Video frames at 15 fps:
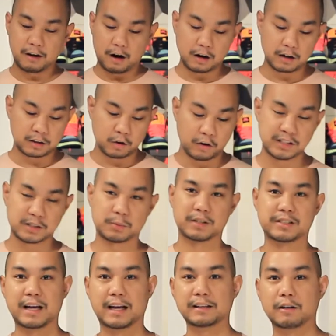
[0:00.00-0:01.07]
art toys were
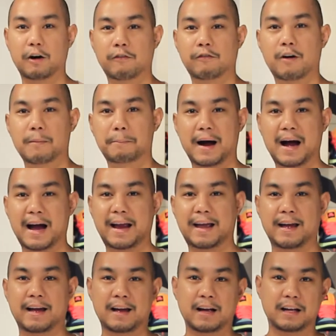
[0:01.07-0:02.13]
sent over by
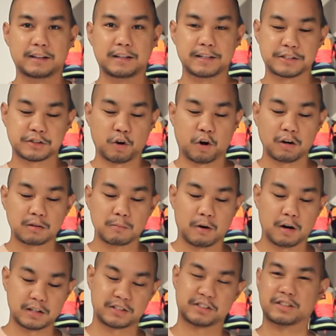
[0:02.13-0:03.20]
Distort
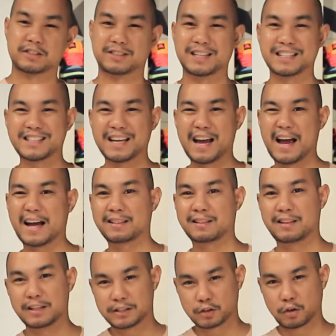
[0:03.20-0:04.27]
Monsters. That's
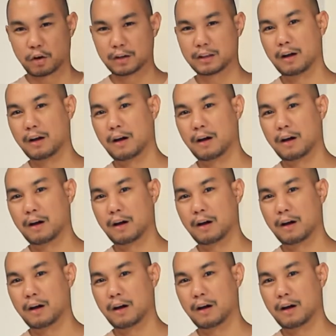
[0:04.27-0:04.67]
at Distort